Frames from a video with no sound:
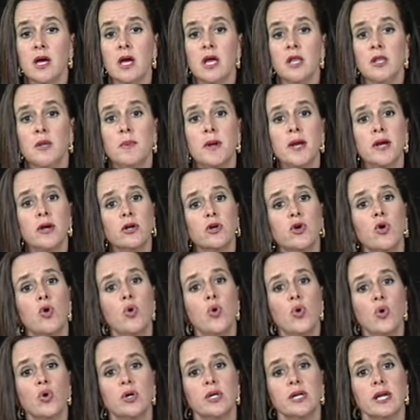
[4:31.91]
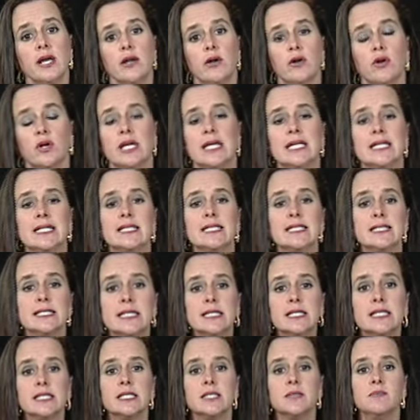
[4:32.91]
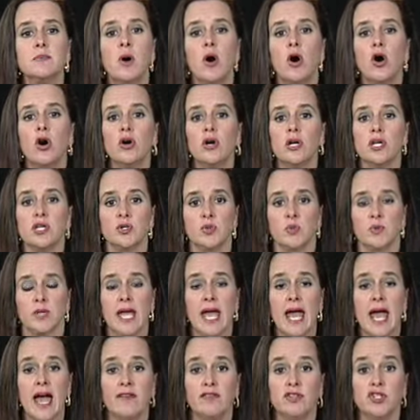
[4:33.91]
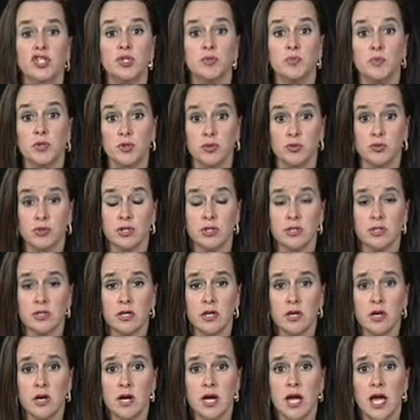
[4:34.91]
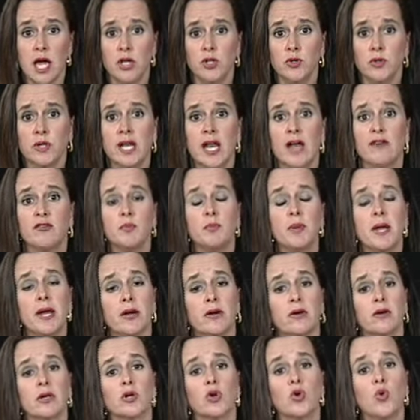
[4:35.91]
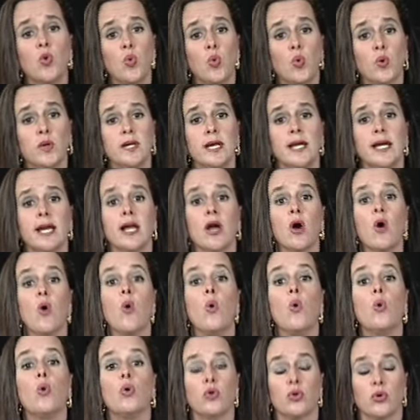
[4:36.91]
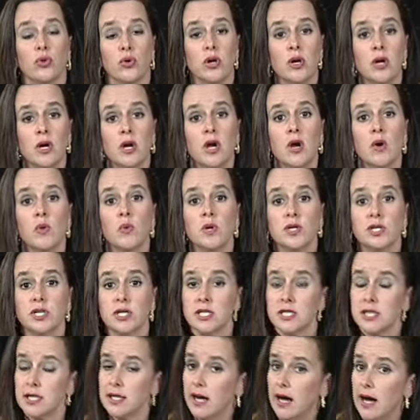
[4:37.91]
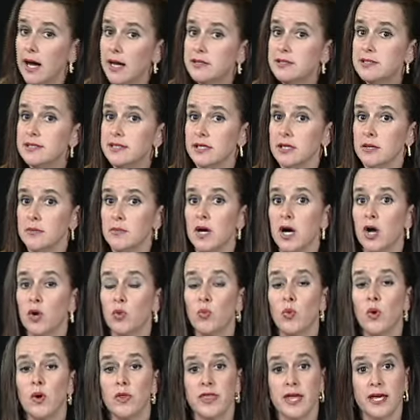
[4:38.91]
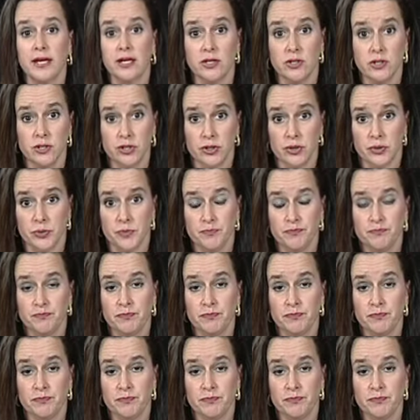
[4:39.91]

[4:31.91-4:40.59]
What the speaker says: The parent coordinator can assist the parties when they have disputes, and you can have a parent coordinating order which guides them on what they can do.